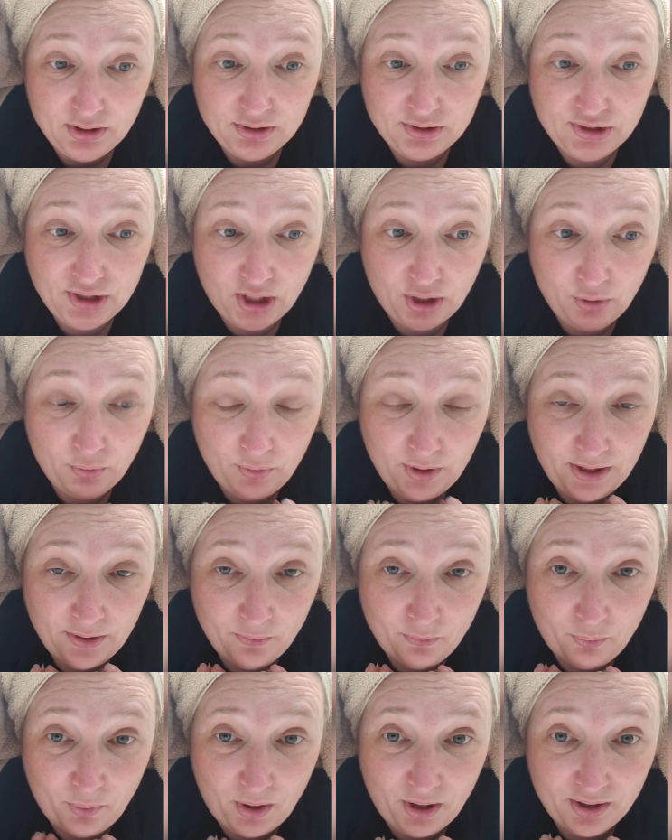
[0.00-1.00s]
So
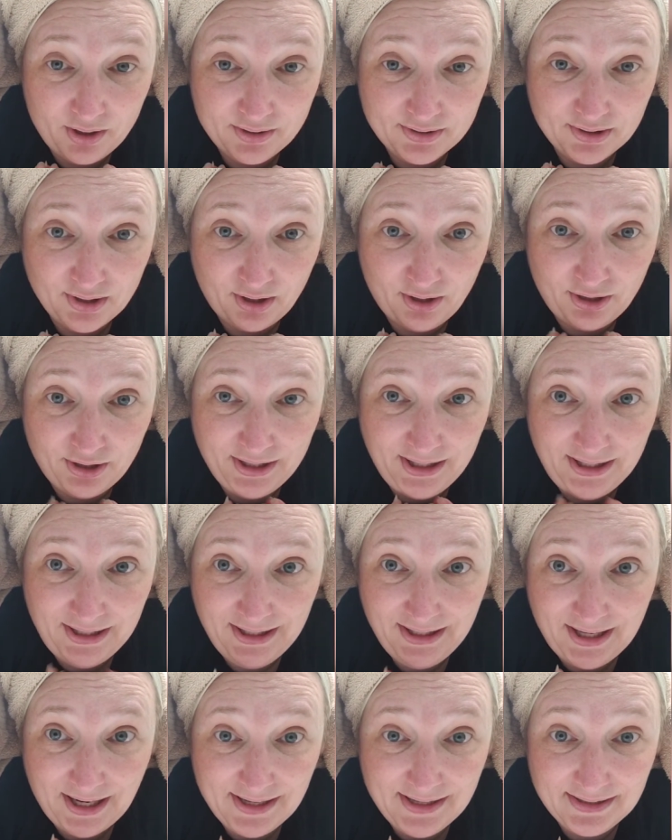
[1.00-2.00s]
it works on
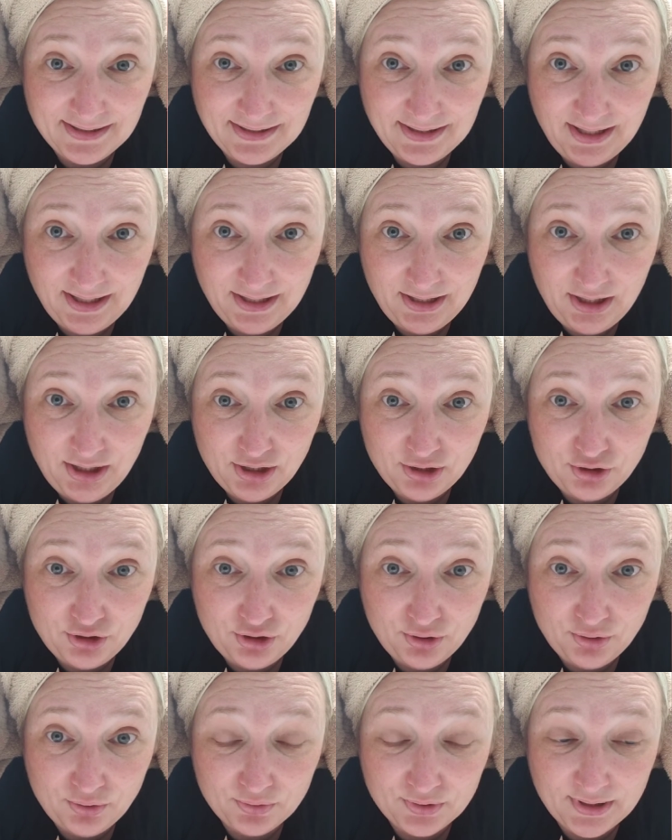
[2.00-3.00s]
any kind of skin
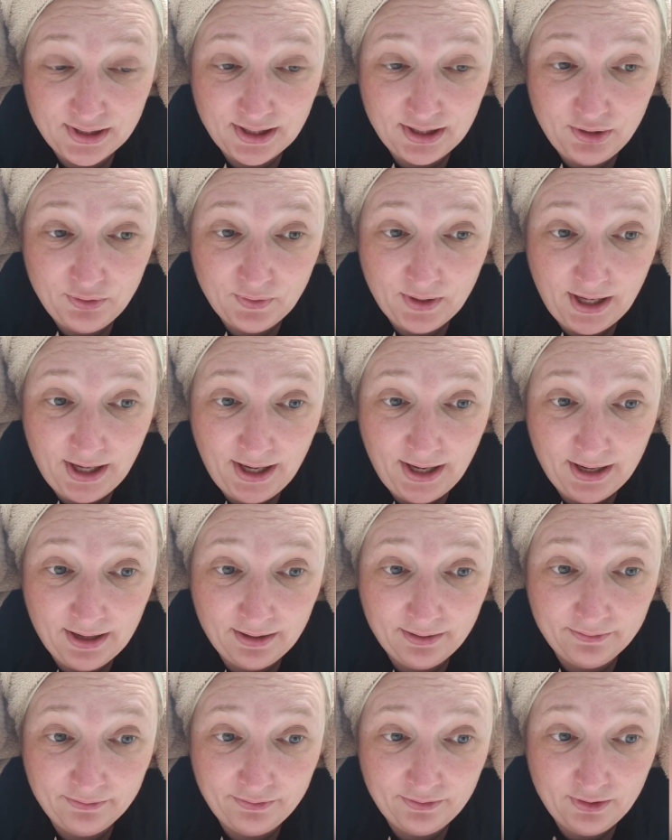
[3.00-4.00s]
issues that you
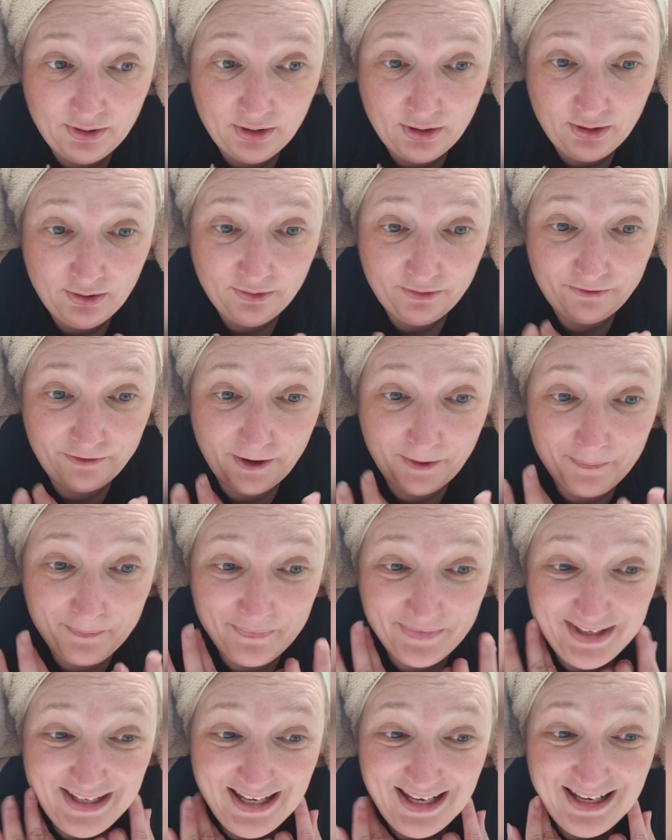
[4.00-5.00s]
have
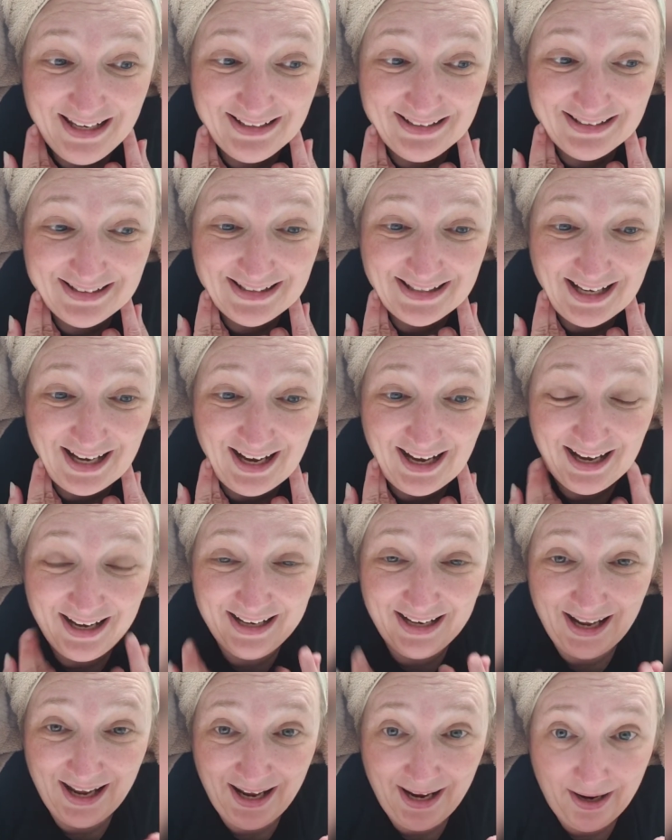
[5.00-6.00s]
from the
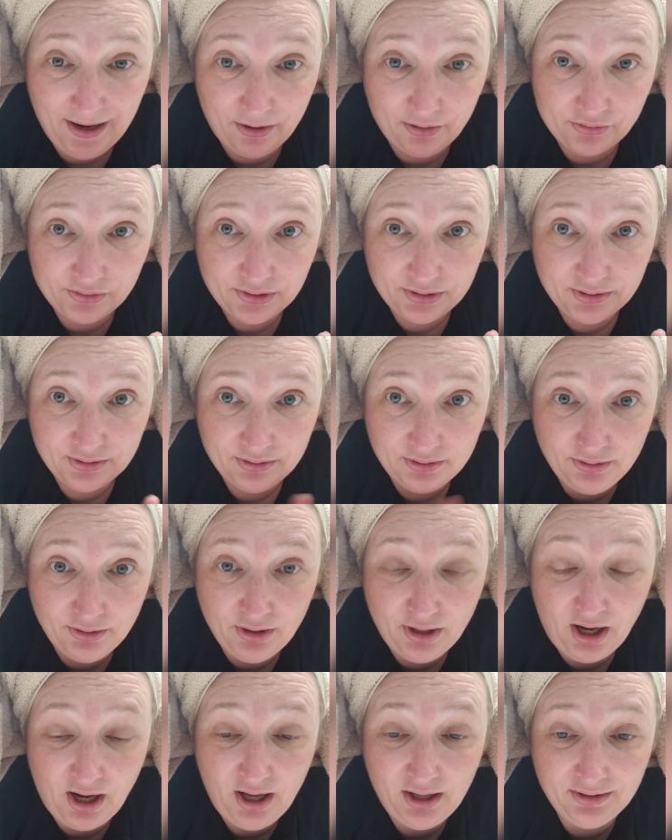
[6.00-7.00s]
inside out,
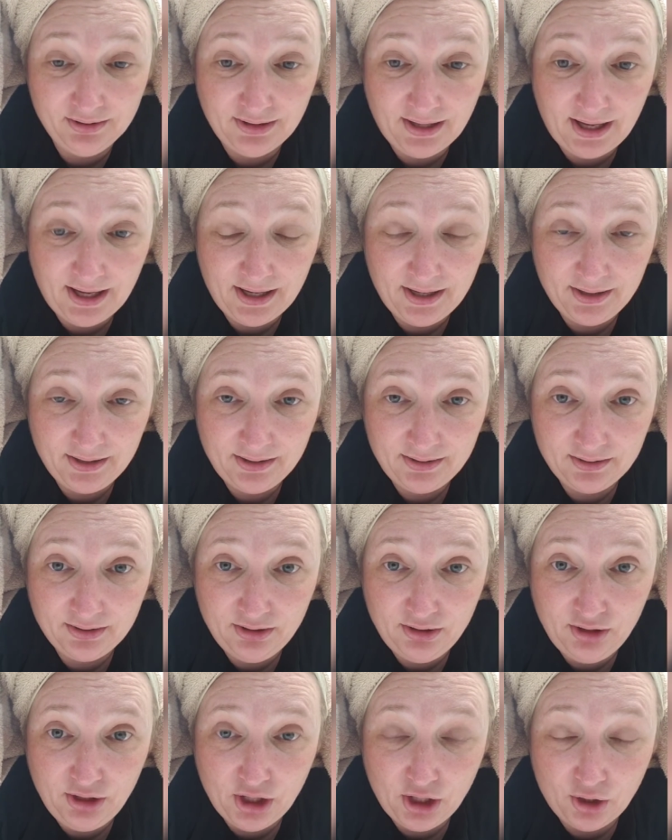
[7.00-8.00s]
not like,
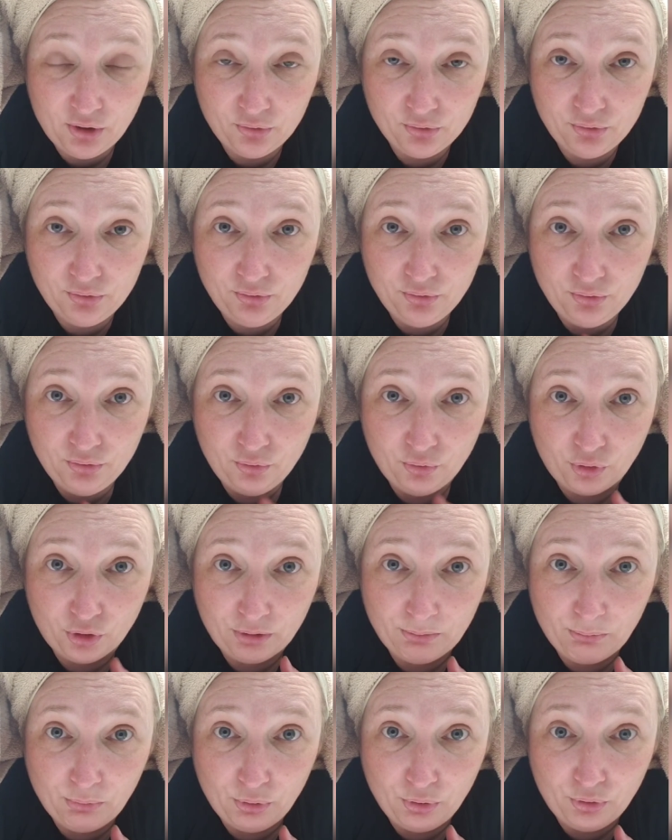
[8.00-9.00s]
you know,
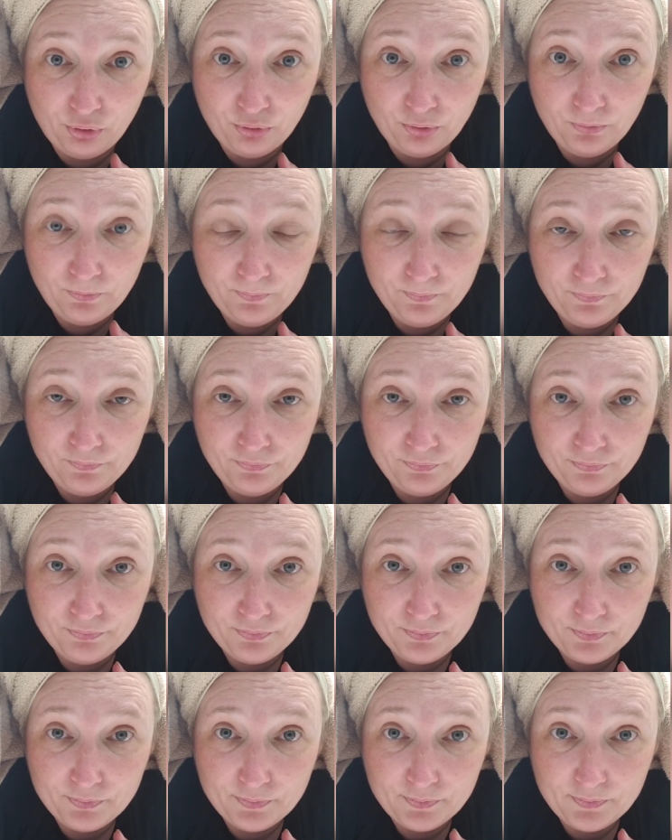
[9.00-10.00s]
normal
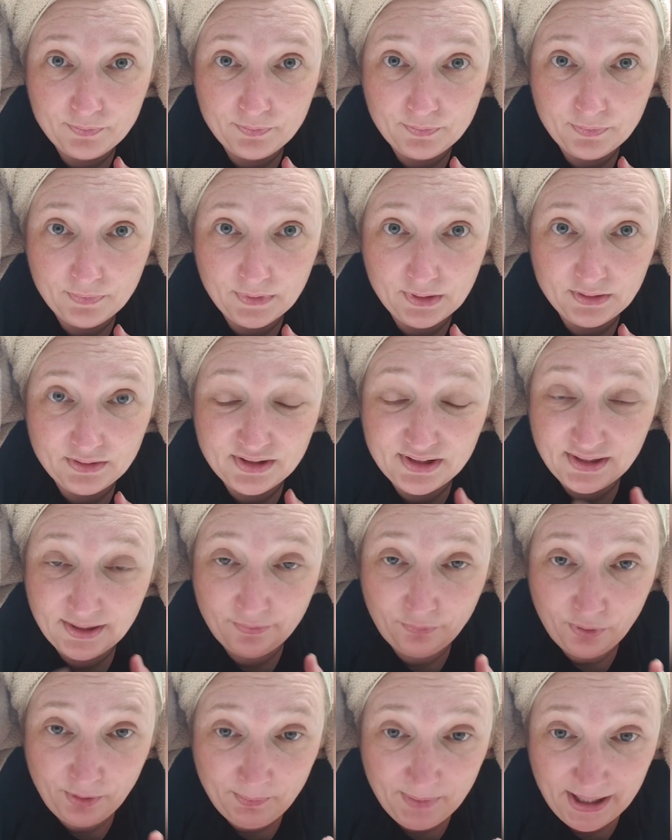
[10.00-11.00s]

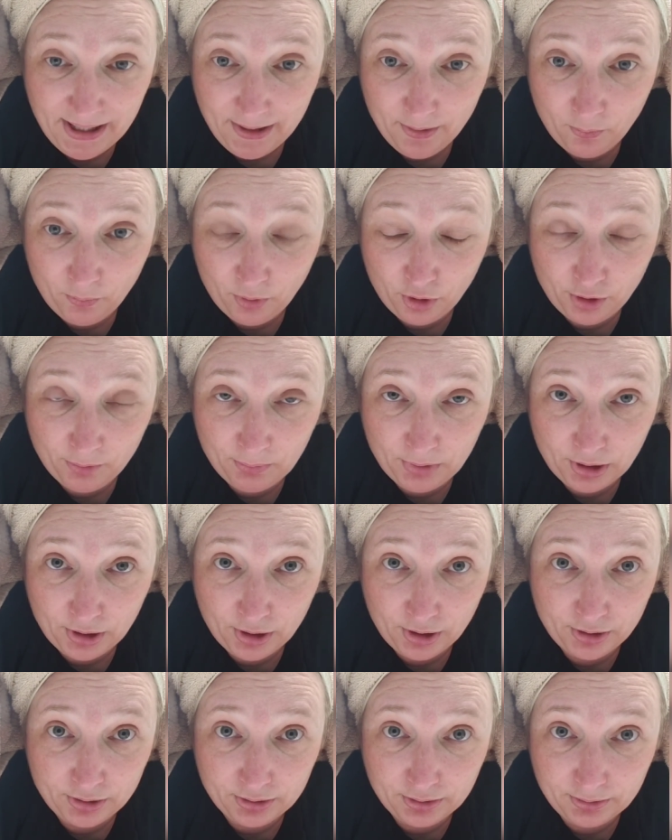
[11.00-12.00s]
stuff we buy at
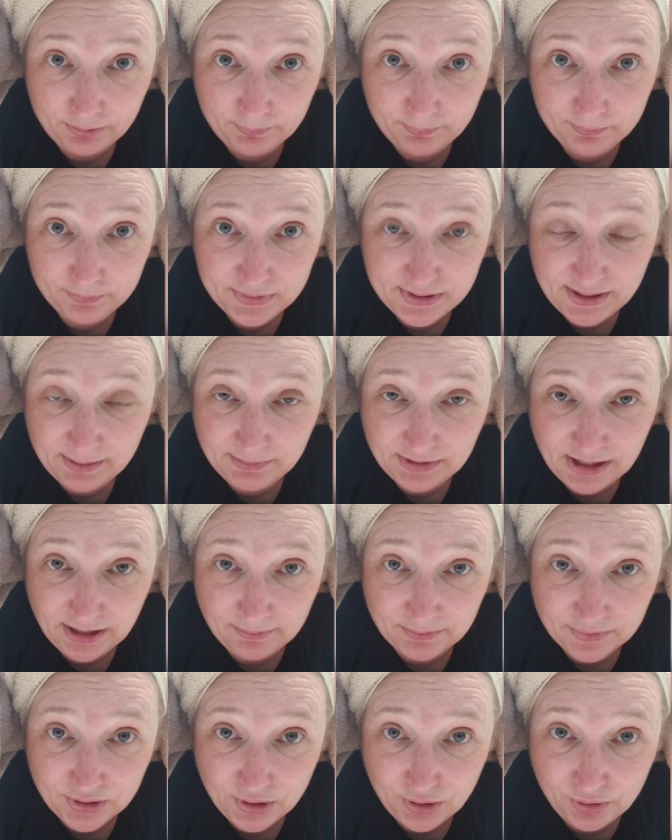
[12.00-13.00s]
Walmart or
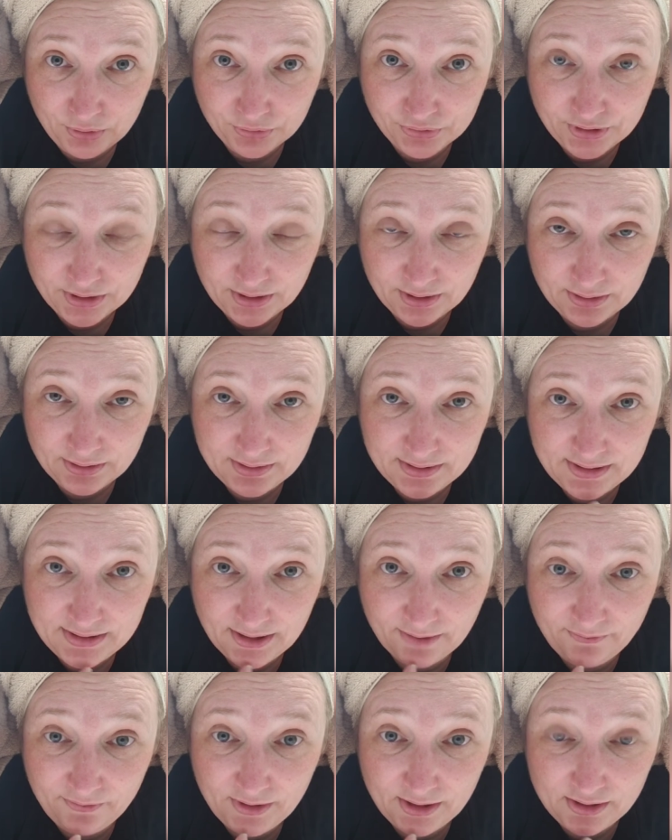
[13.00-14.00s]
sometimes Ulta,
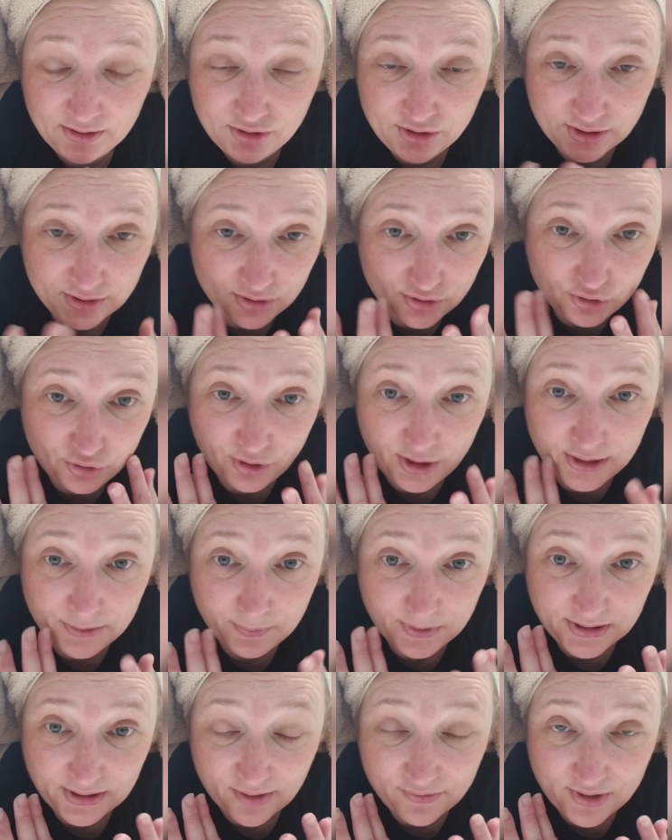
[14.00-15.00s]
stuff that just
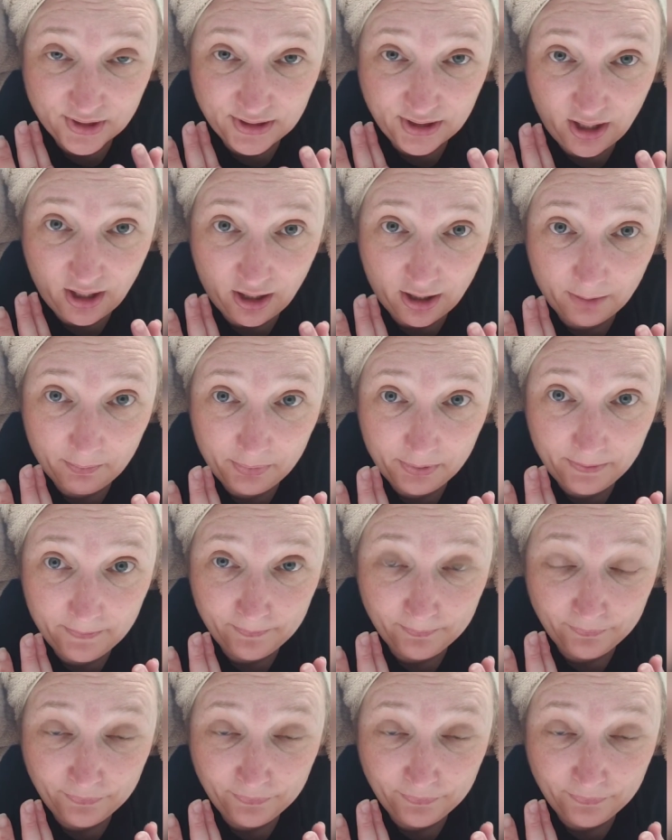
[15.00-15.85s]
treats what's on the top.